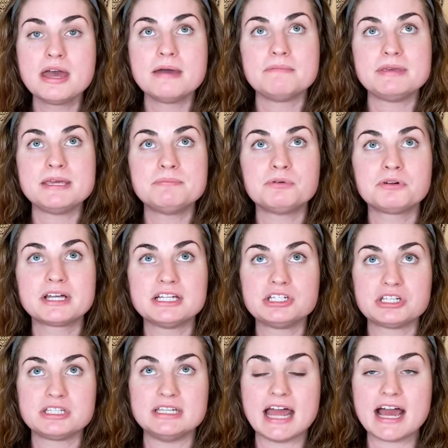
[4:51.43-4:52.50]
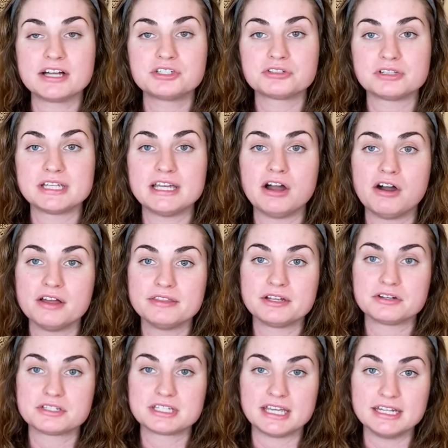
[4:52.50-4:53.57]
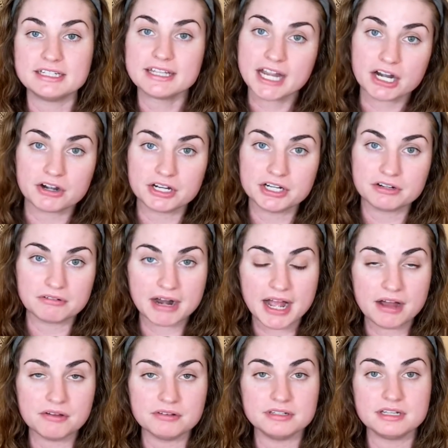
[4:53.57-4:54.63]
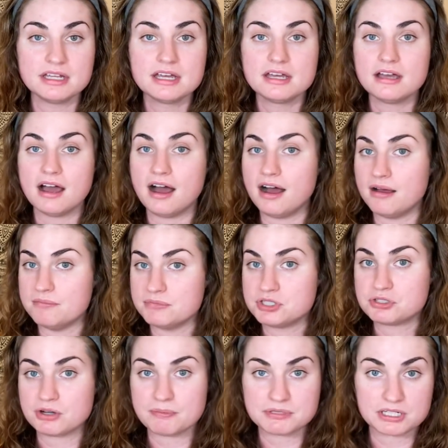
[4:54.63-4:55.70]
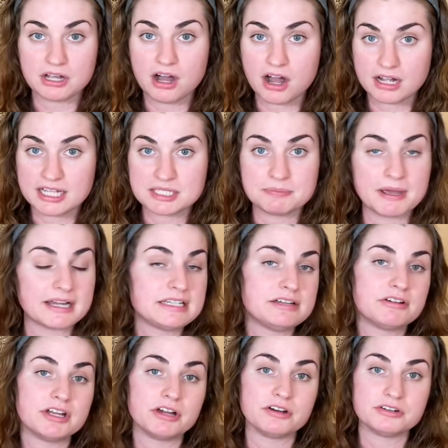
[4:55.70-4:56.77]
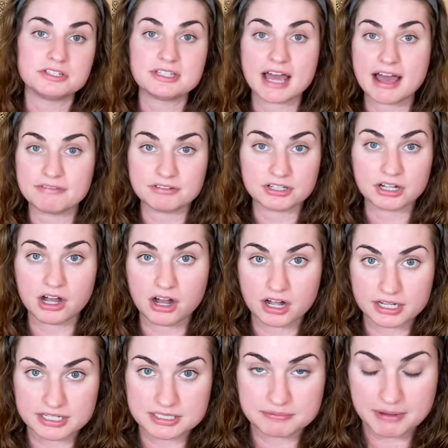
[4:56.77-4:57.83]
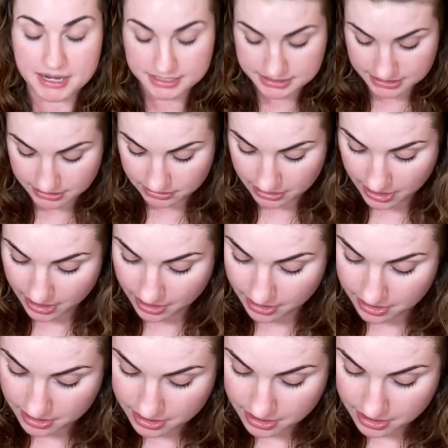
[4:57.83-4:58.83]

people can just naturally on their skin carry around Streptococcus bacteria or Staphylococcus bacteria.